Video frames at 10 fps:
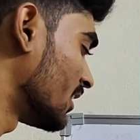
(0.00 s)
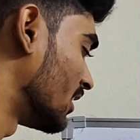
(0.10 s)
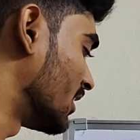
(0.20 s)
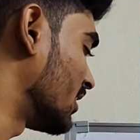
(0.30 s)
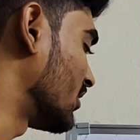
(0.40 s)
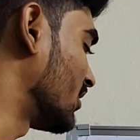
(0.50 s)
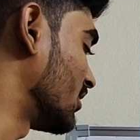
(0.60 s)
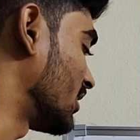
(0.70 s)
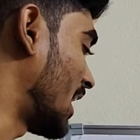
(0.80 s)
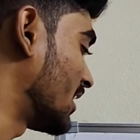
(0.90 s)

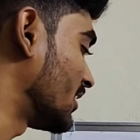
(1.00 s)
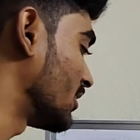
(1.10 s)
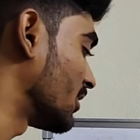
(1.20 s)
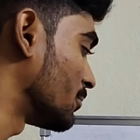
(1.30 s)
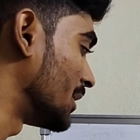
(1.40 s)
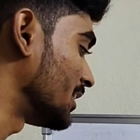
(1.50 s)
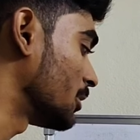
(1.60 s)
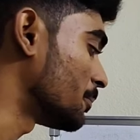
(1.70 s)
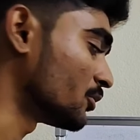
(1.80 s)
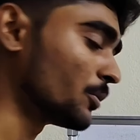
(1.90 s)
a
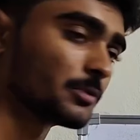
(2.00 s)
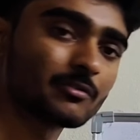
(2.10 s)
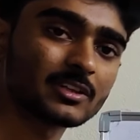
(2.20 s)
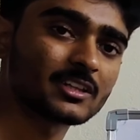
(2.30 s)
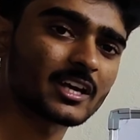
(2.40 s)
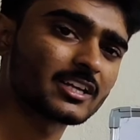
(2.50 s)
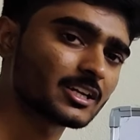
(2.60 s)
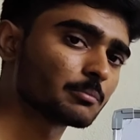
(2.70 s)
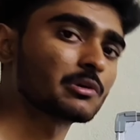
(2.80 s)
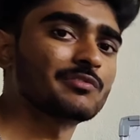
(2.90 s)
multi-layer perceptron with any
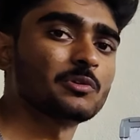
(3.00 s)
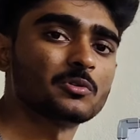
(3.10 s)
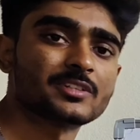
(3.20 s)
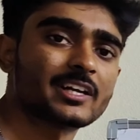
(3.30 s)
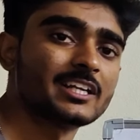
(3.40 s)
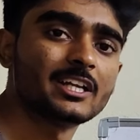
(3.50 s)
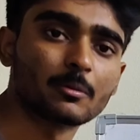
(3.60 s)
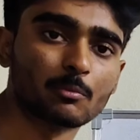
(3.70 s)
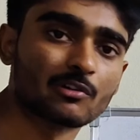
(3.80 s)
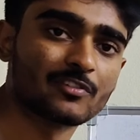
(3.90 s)
number of nodes and any
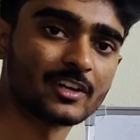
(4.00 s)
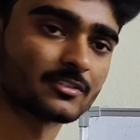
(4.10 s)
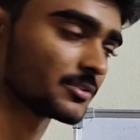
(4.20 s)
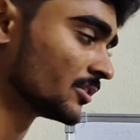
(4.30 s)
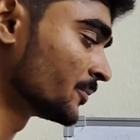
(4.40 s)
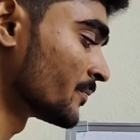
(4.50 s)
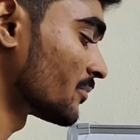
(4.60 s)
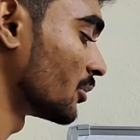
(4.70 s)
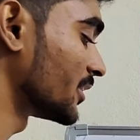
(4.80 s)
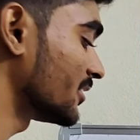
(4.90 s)
number of layers.
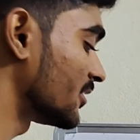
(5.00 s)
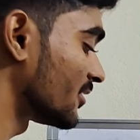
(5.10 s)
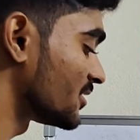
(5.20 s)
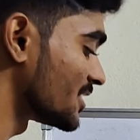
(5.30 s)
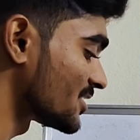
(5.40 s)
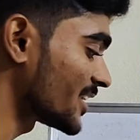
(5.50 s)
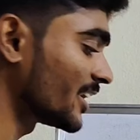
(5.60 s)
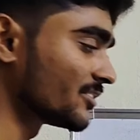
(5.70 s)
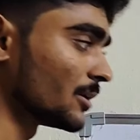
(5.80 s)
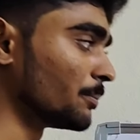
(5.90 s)
Okay, this is just
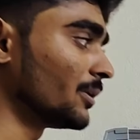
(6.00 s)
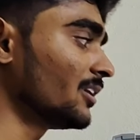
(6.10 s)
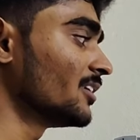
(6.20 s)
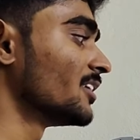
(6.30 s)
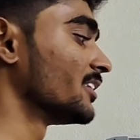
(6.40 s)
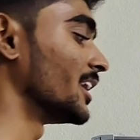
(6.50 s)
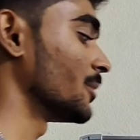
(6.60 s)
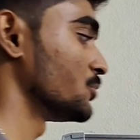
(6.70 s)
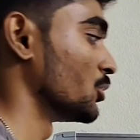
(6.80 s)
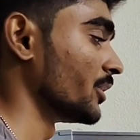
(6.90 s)
an example that
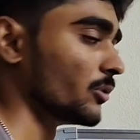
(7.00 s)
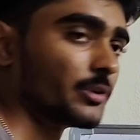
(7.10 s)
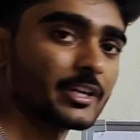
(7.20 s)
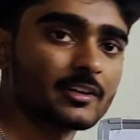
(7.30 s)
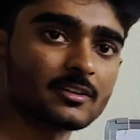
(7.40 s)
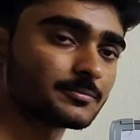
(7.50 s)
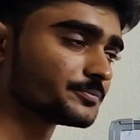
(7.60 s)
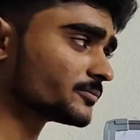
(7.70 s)
I'm showing over here.